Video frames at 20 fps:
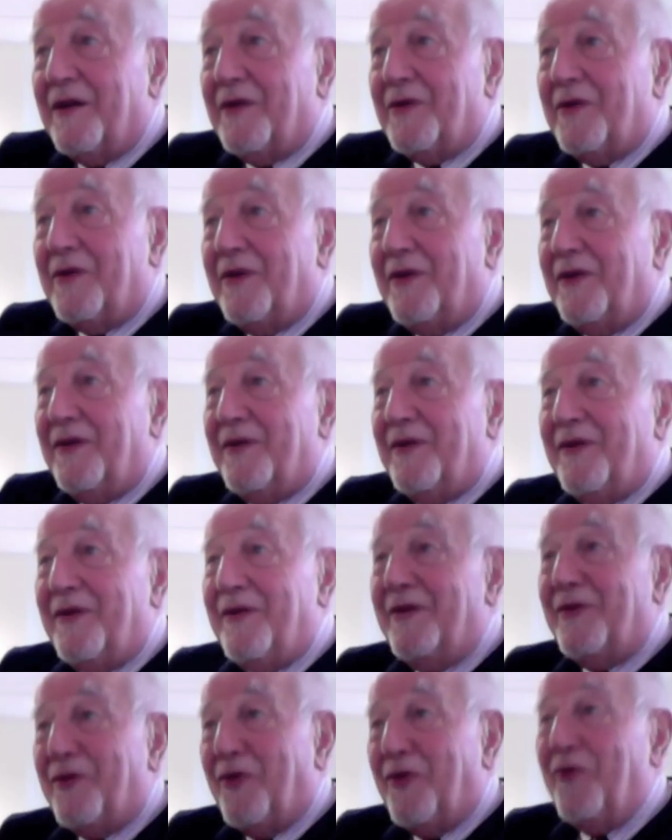
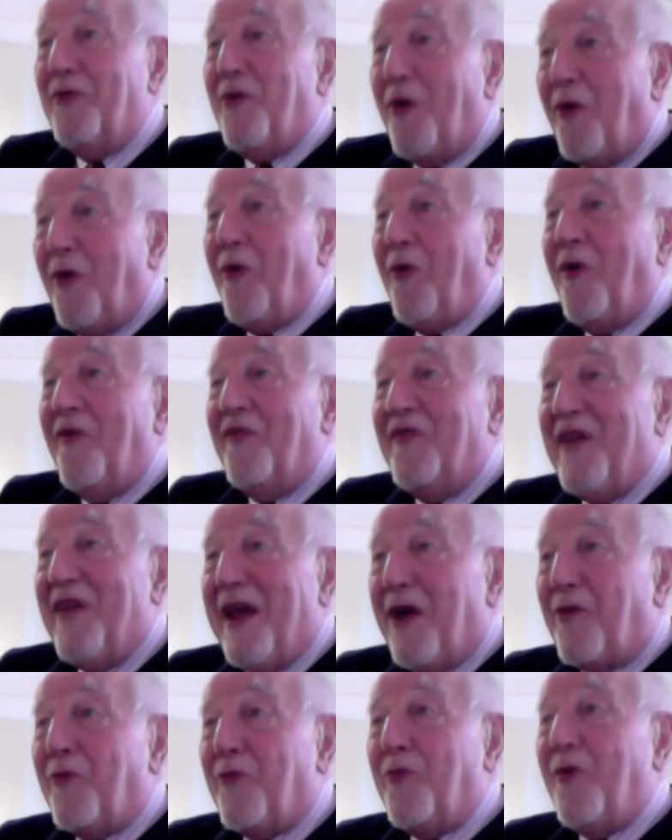Quebec to be
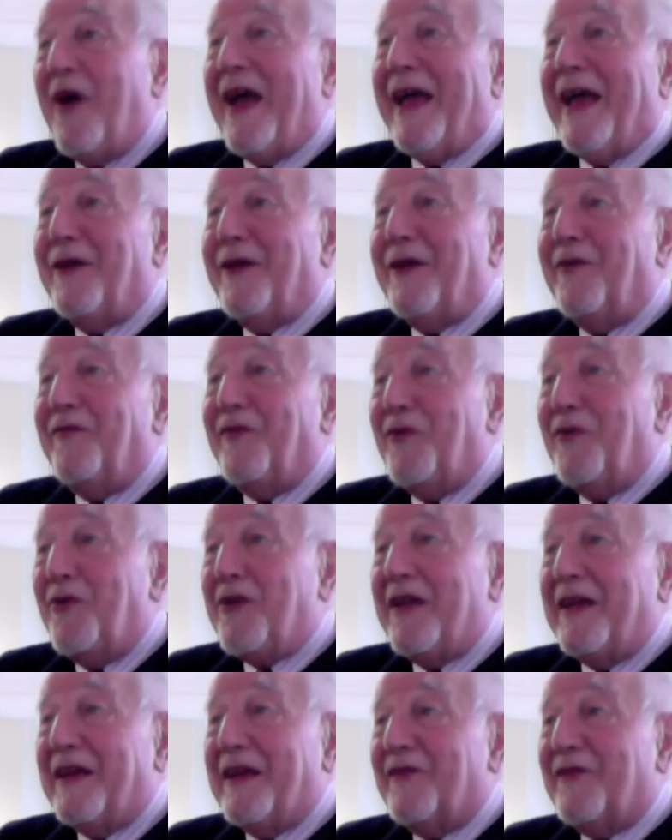closer
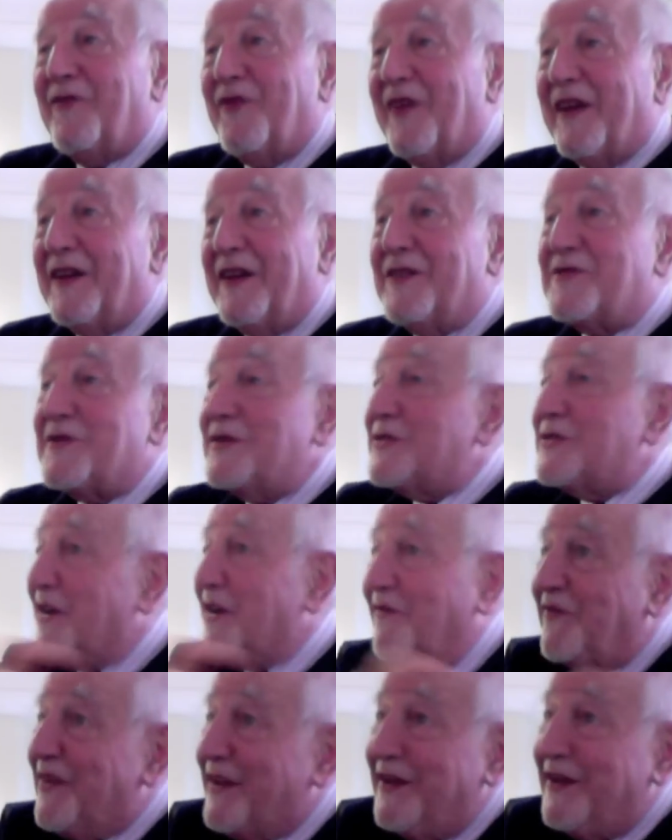to
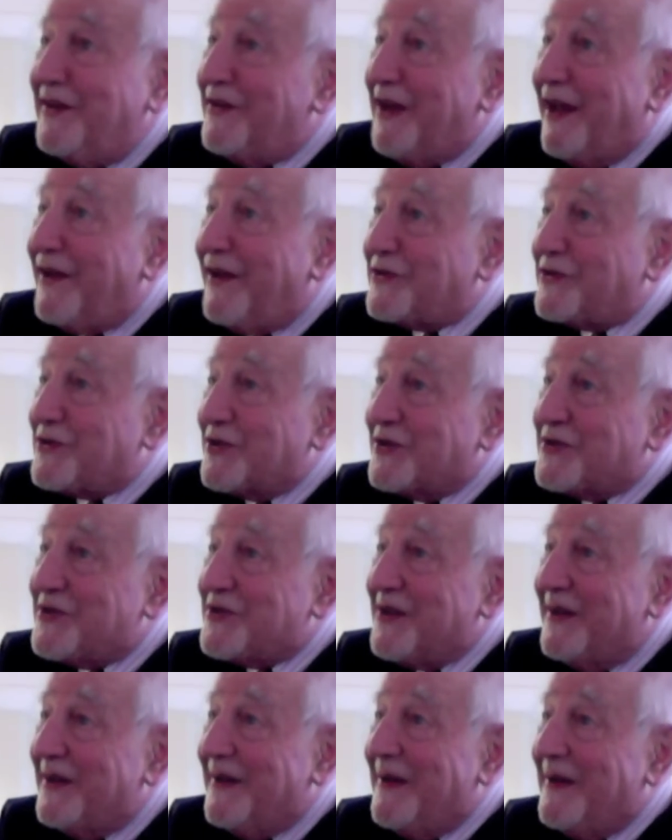their
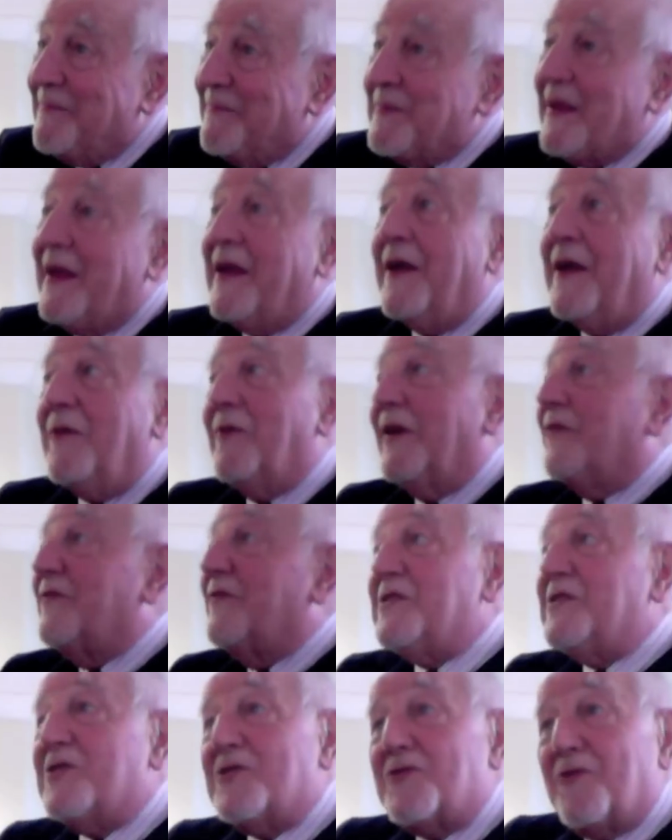way of looking at
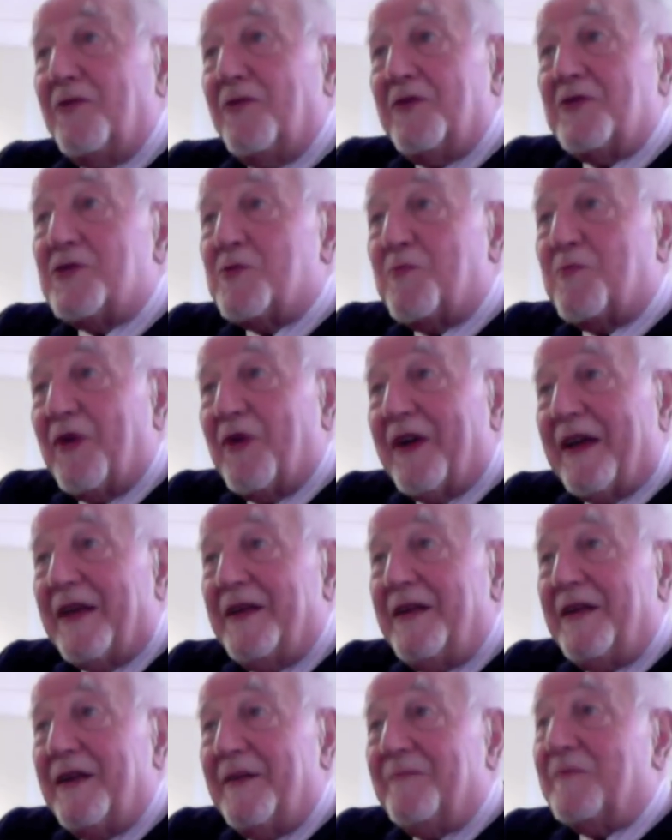things than something in
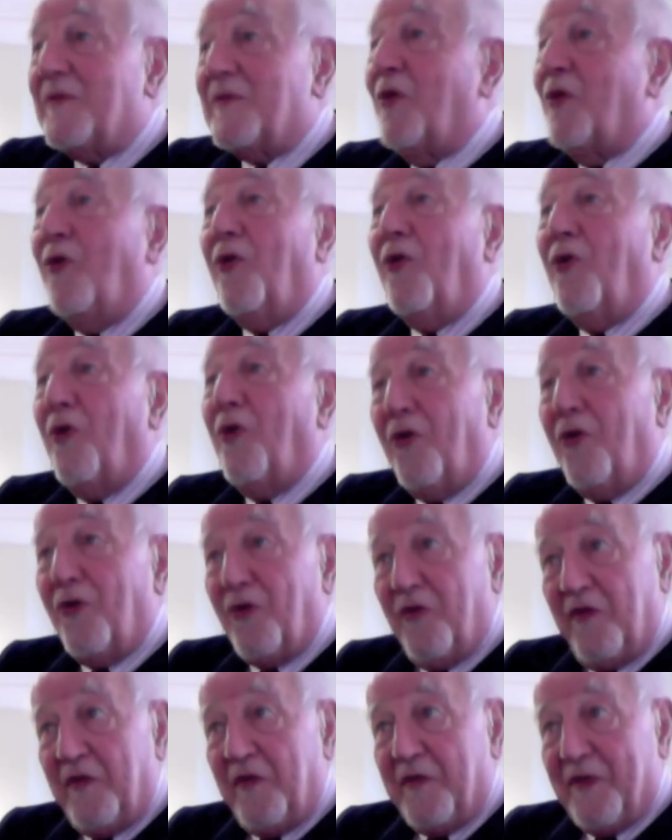Texas.
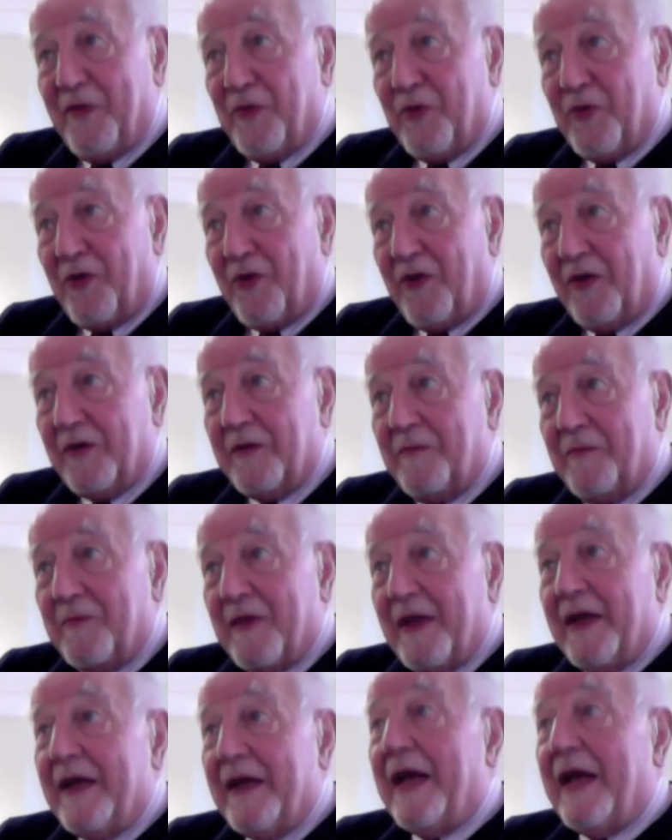Well, this is going to
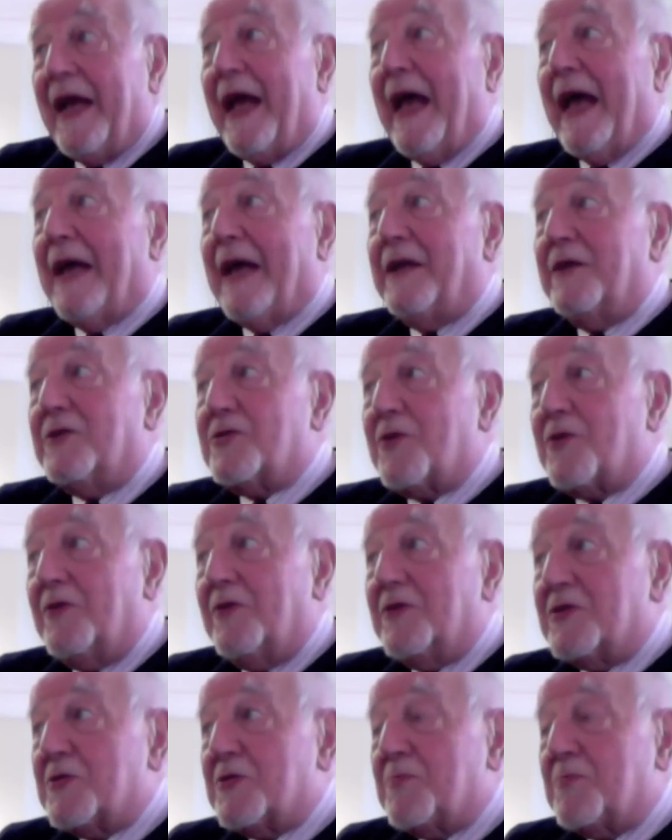spread
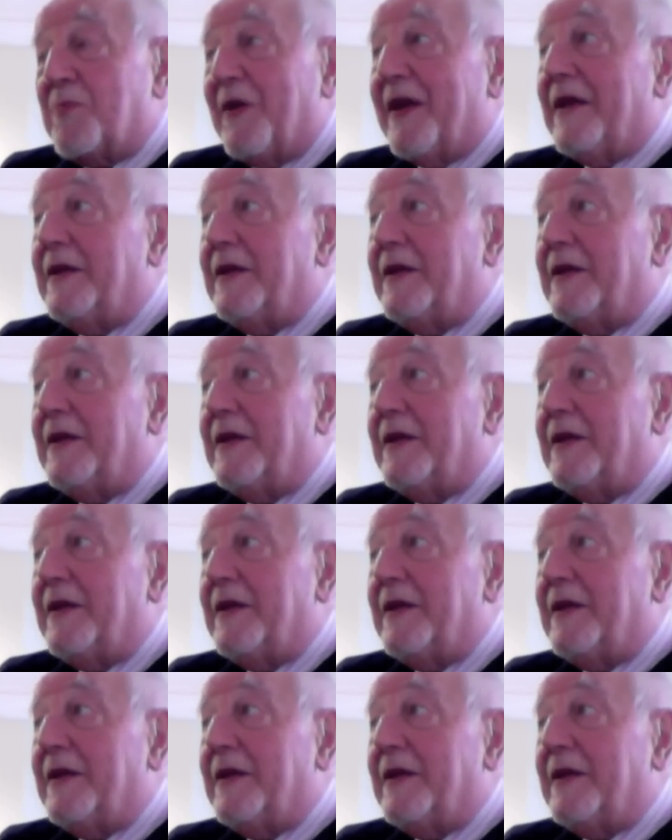all